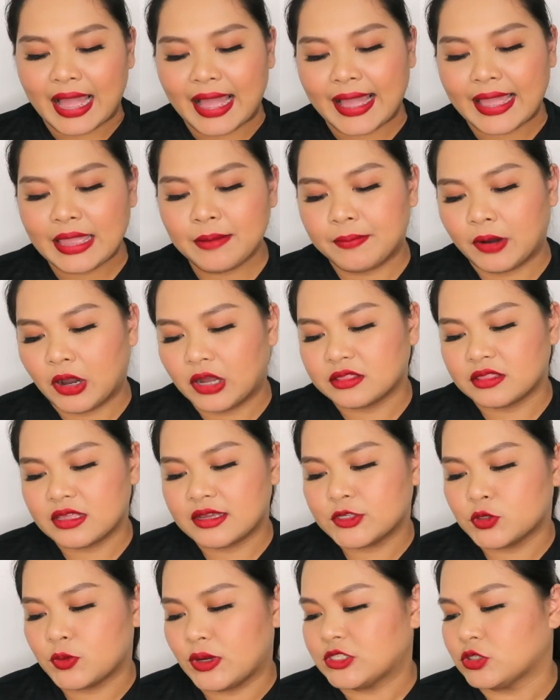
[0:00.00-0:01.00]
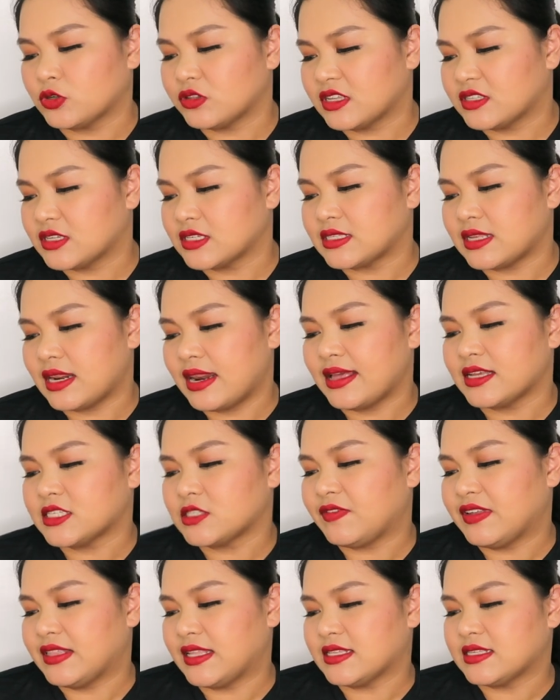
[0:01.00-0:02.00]
I bought this one. So, this is Les
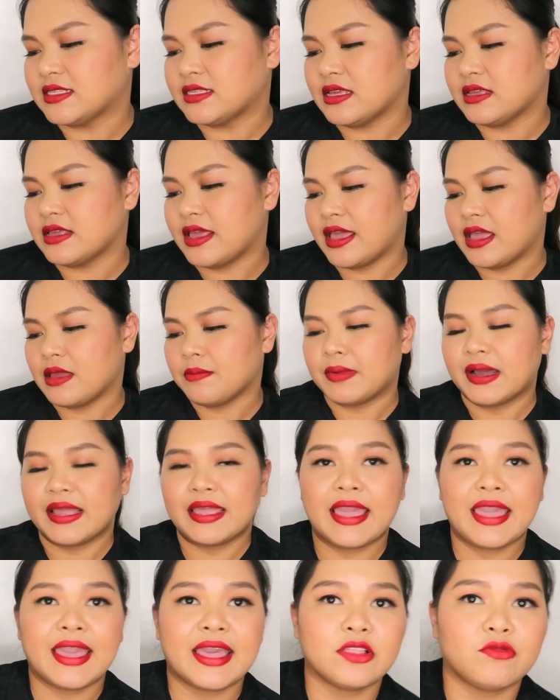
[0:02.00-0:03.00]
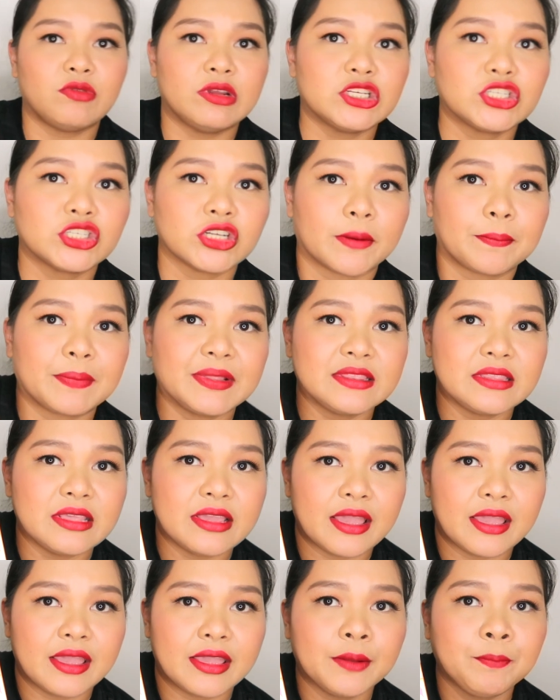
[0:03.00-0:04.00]
Financiers by Henri
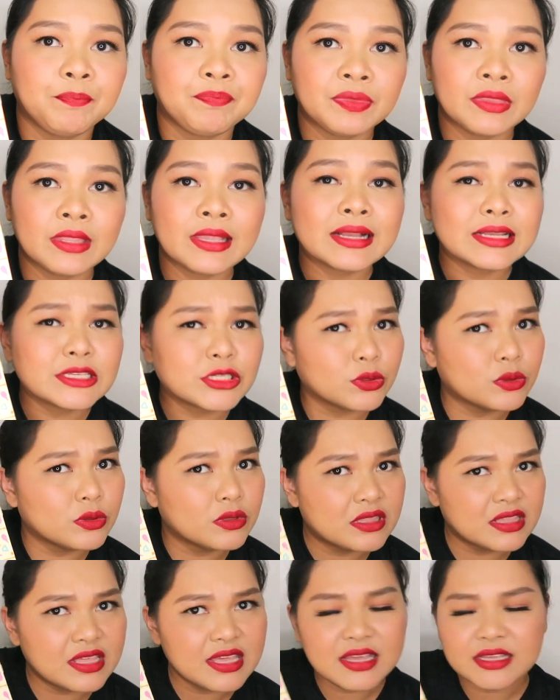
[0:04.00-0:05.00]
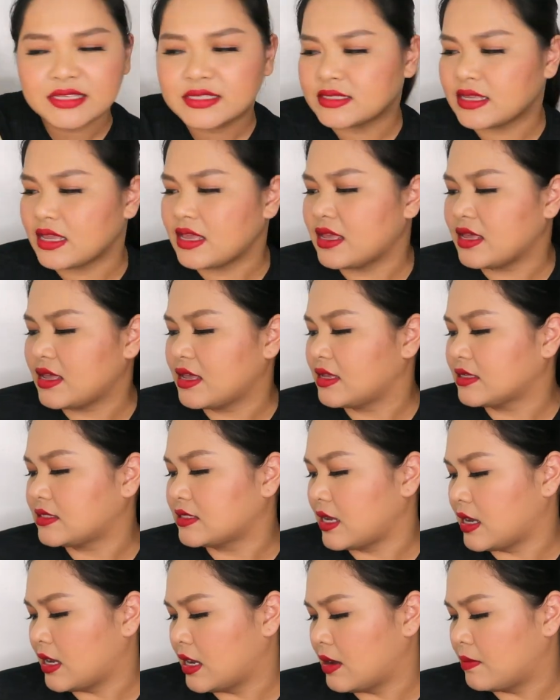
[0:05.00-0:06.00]
Charpentier. So, this is
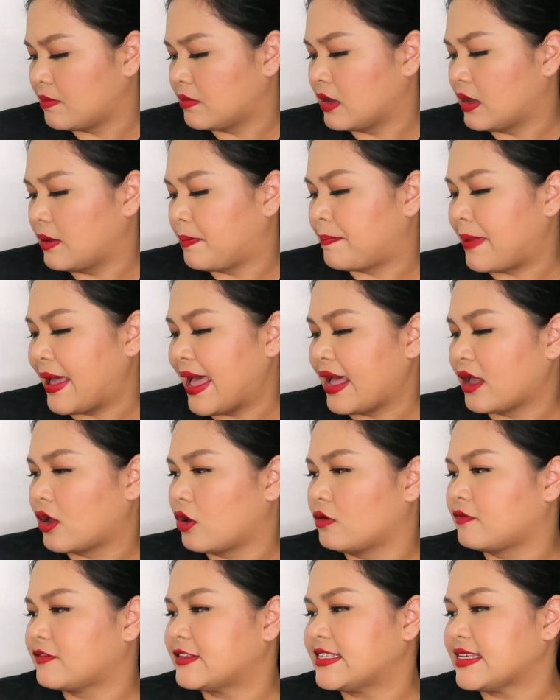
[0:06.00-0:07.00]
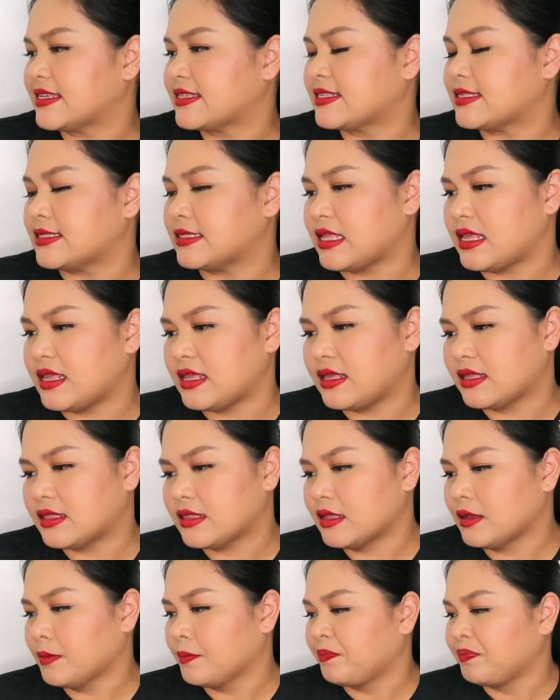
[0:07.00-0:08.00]
a pack of
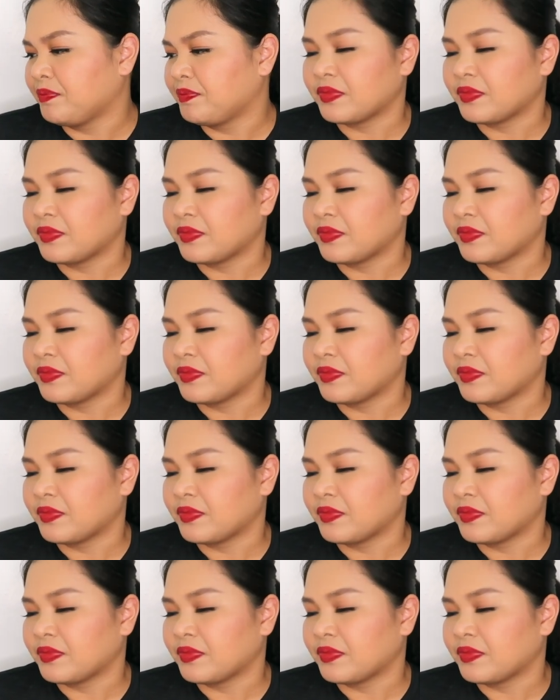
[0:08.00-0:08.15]
16.